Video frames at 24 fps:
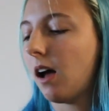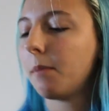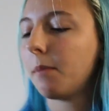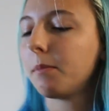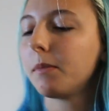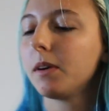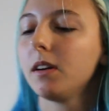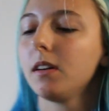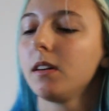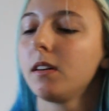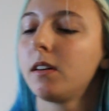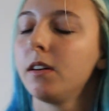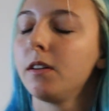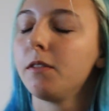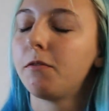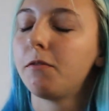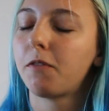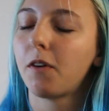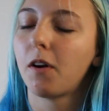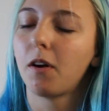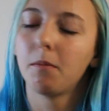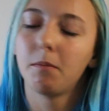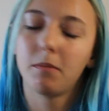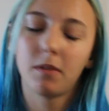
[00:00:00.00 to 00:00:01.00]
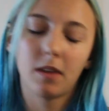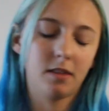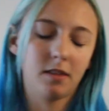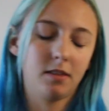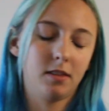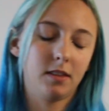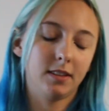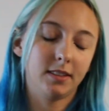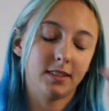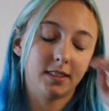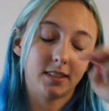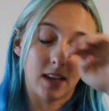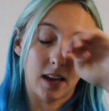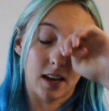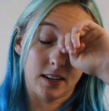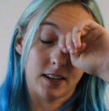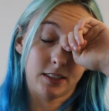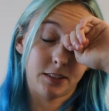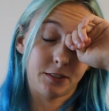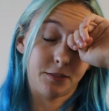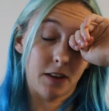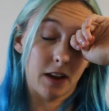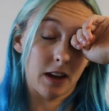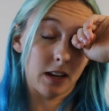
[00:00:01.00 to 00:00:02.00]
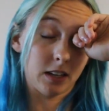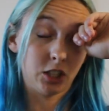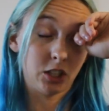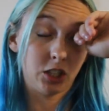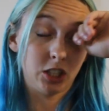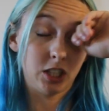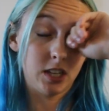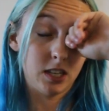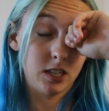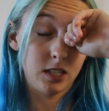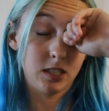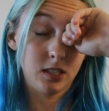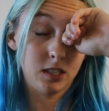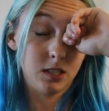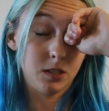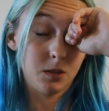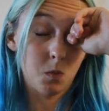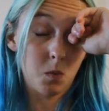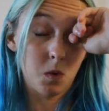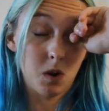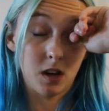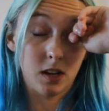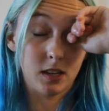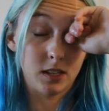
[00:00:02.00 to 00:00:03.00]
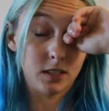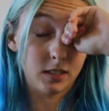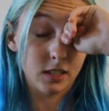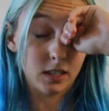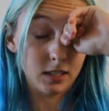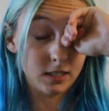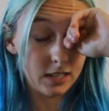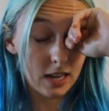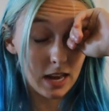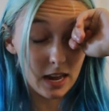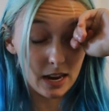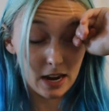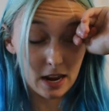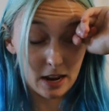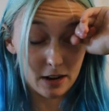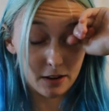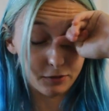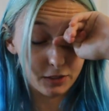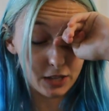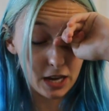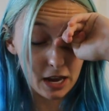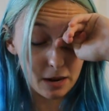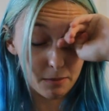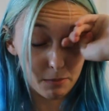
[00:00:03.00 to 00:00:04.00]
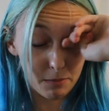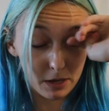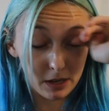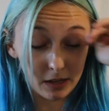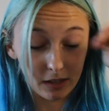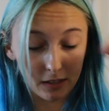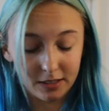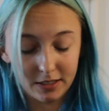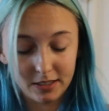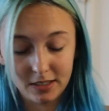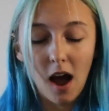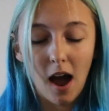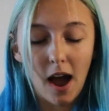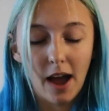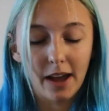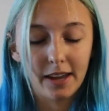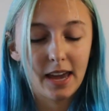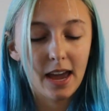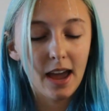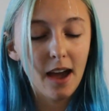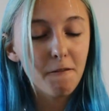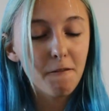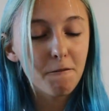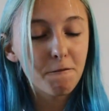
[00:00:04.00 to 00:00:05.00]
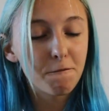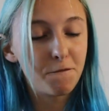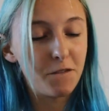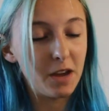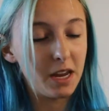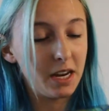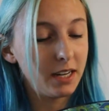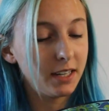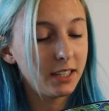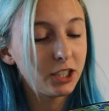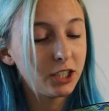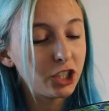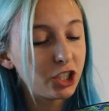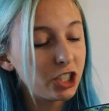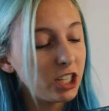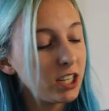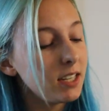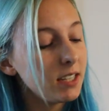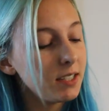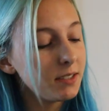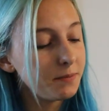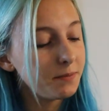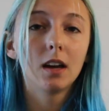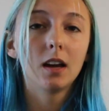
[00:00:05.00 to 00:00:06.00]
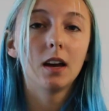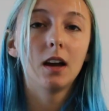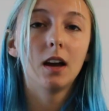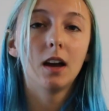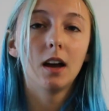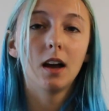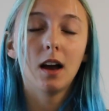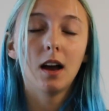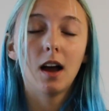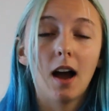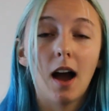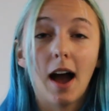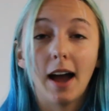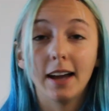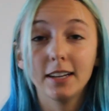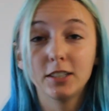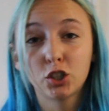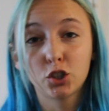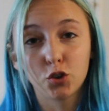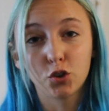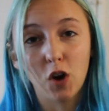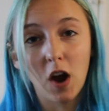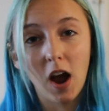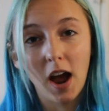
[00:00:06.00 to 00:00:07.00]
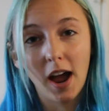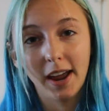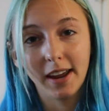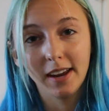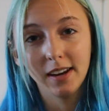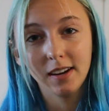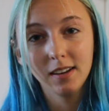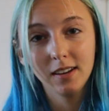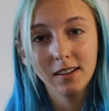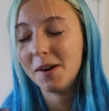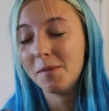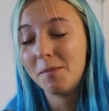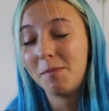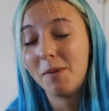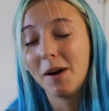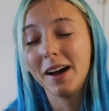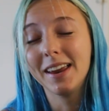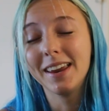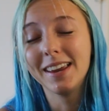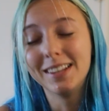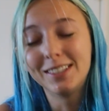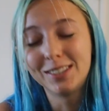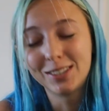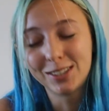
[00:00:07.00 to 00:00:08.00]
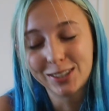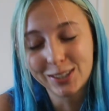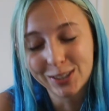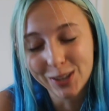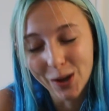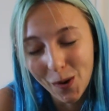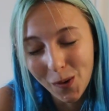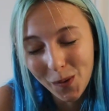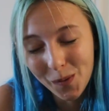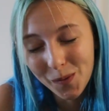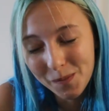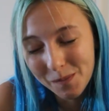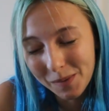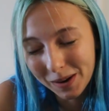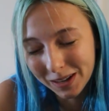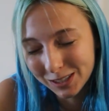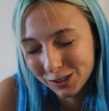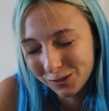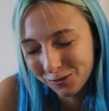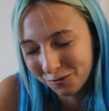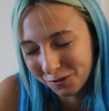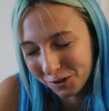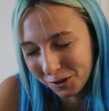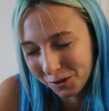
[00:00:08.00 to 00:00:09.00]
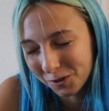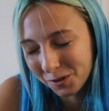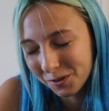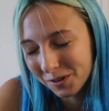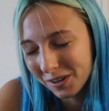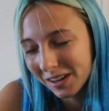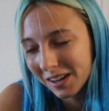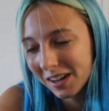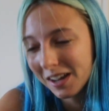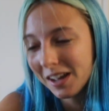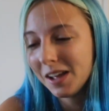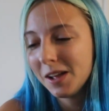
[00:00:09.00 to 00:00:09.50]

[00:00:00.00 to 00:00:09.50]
I'm gonna confirm that the satisfaction was a 10 out of 10 because I can't finish it. I tried, but it's so much food